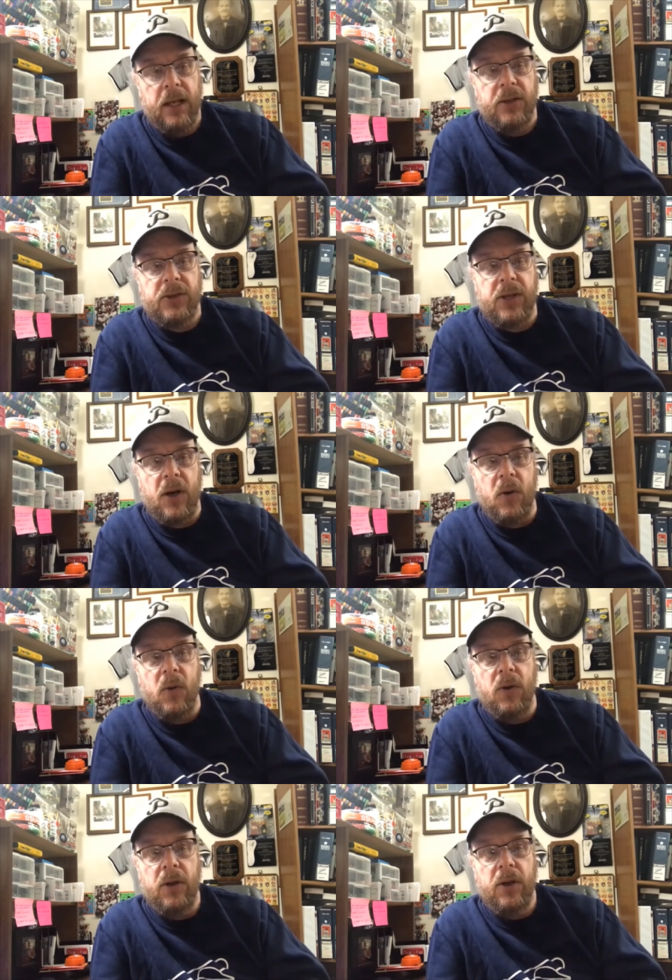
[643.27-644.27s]

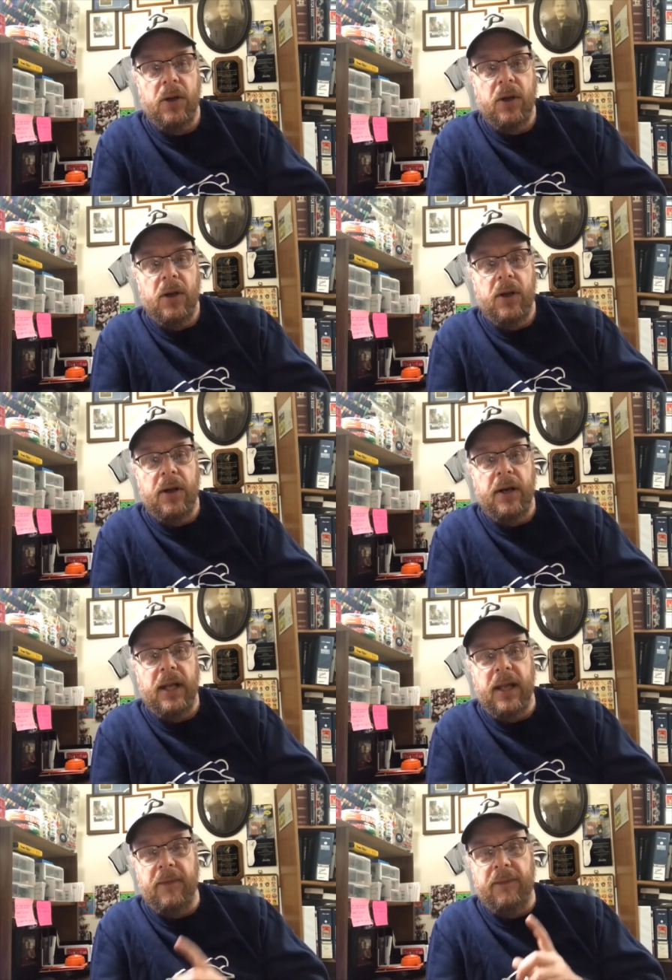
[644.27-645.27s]
So
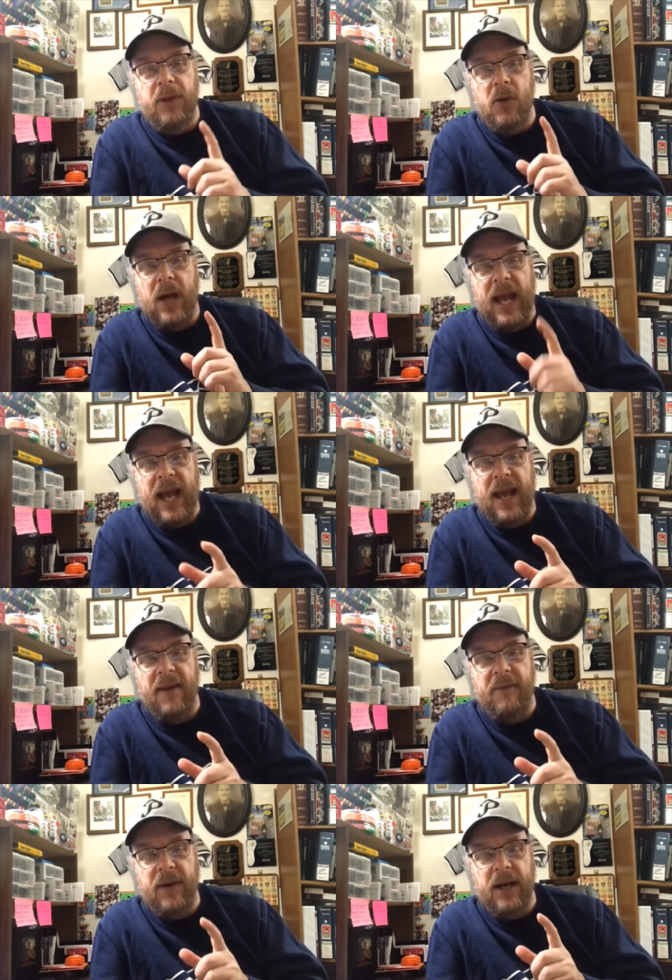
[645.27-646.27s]
if you
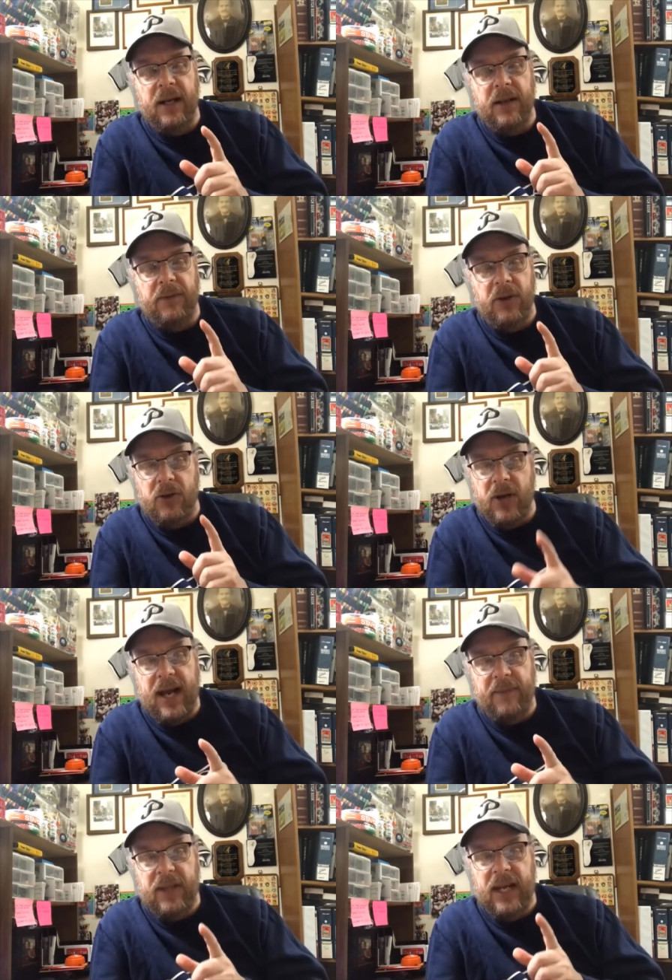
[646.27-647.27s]
have, a, if you're
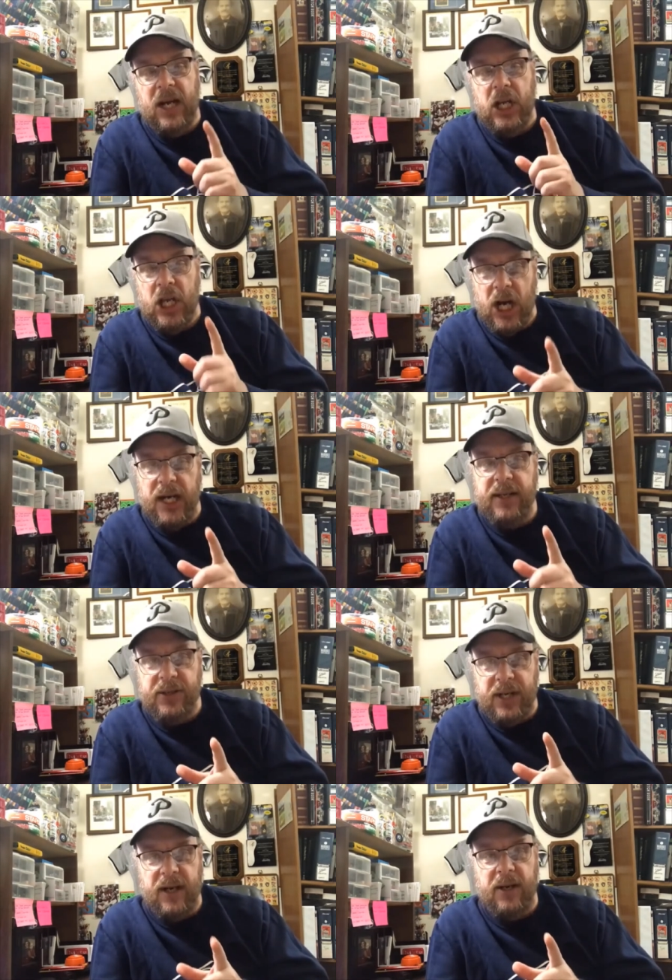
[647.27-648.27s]
drafting a young
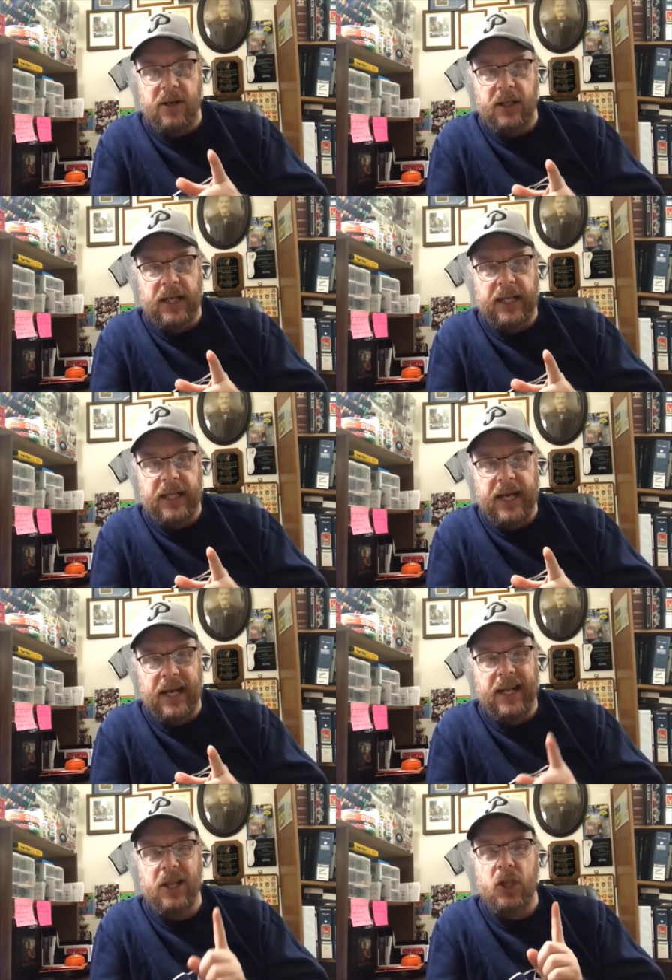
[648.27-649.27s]
starter like that,
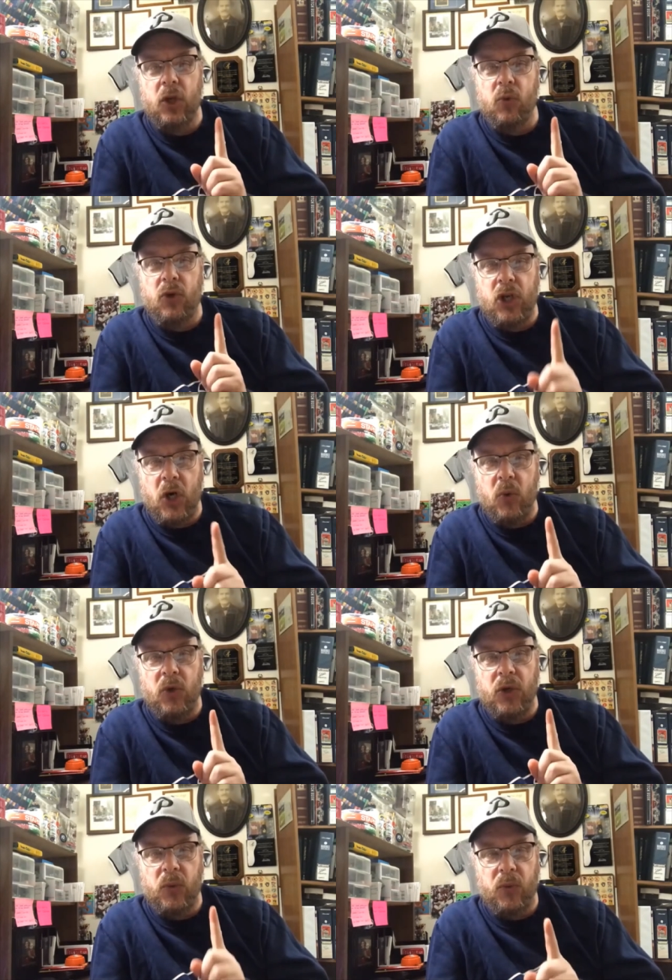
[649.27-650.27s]
you
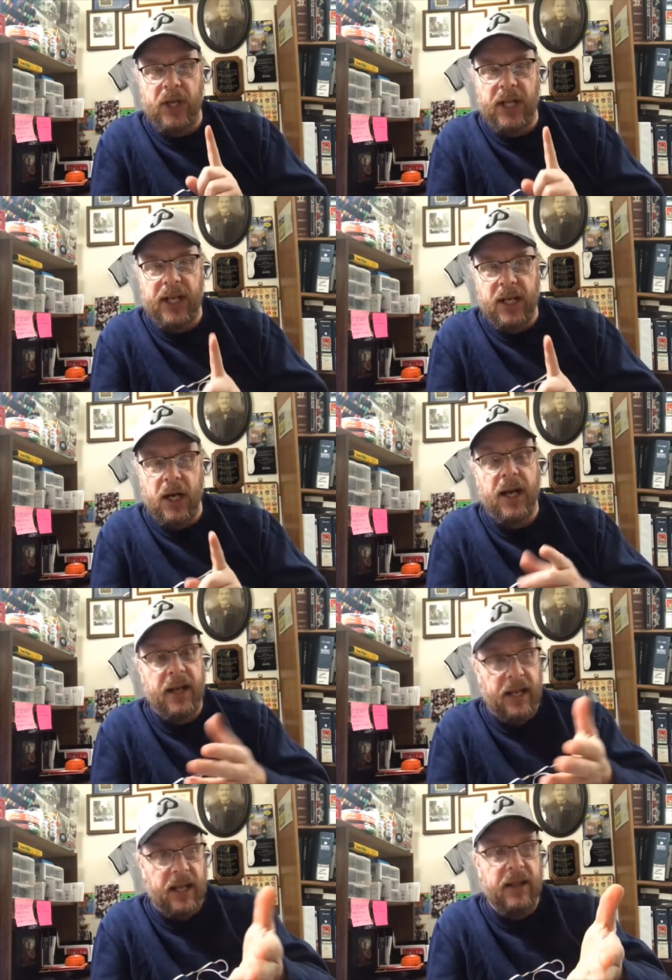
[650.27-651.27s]
don't really know.
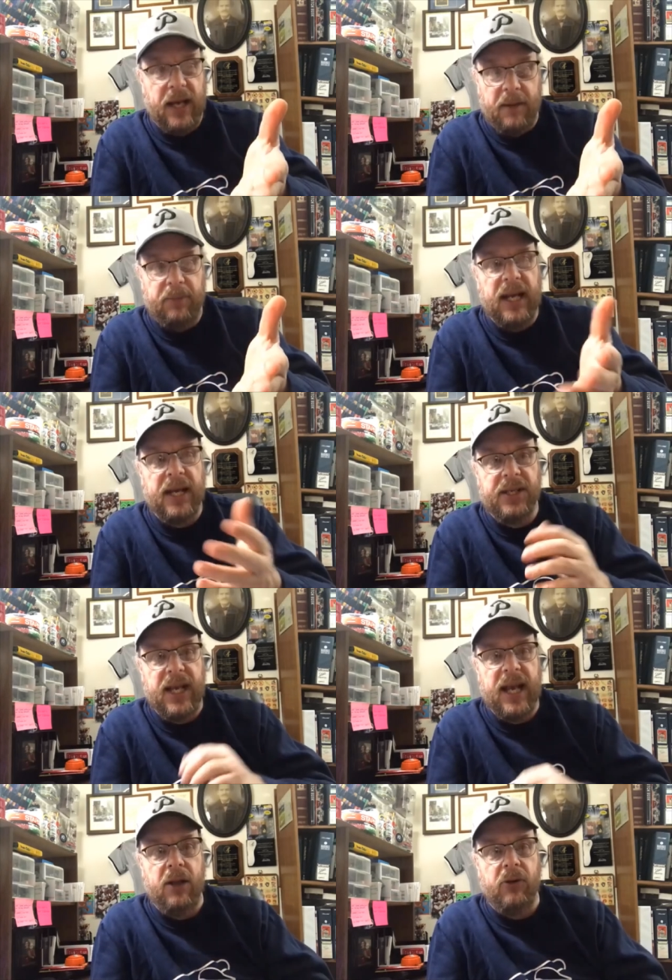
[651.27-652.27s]
And that applies to
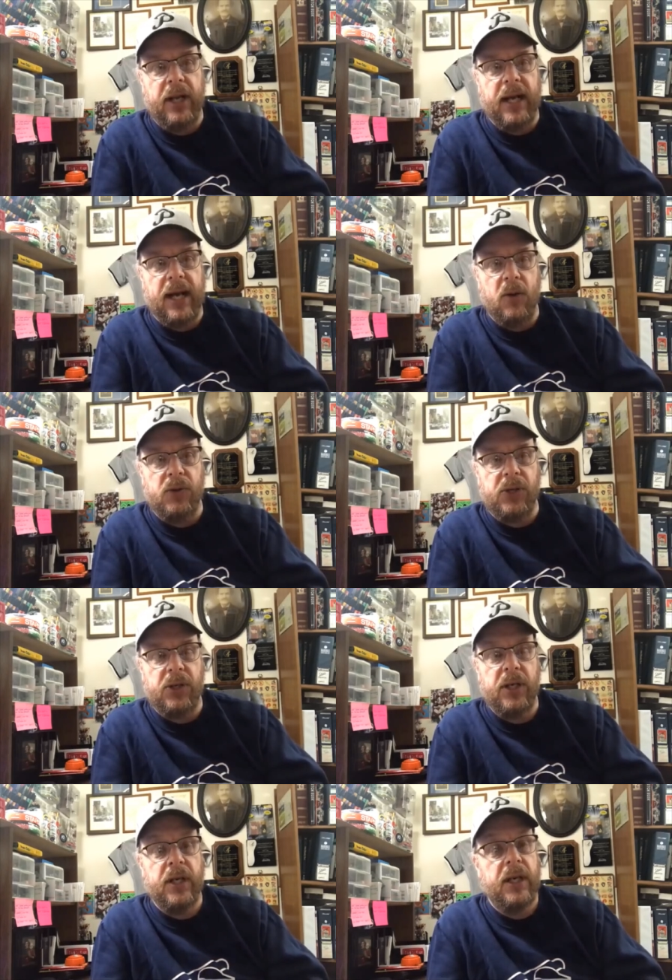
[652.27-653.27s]
Adrian Houser.